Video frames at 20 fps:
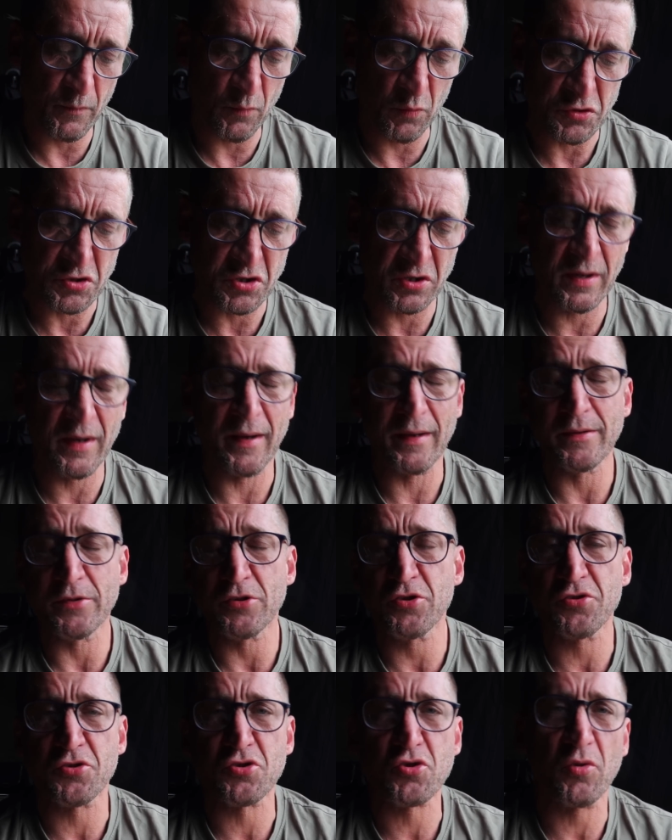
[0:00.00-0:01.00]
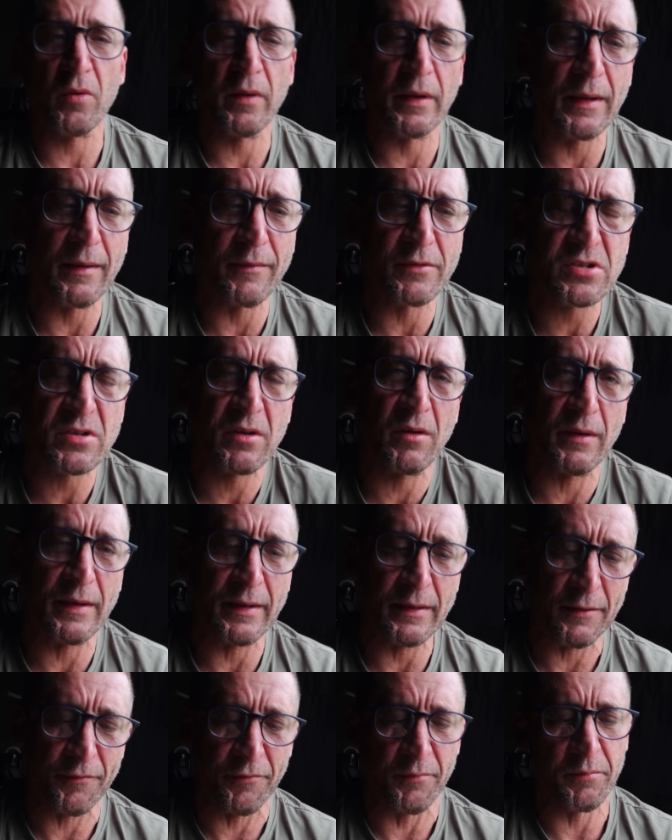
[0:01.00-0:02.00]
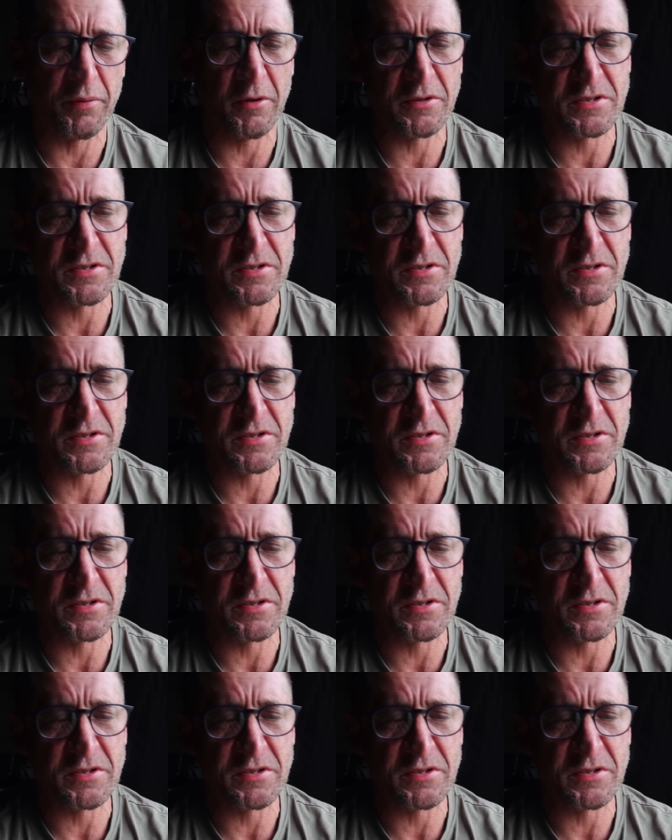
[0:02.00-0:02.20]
which again, just trying to give a slightly different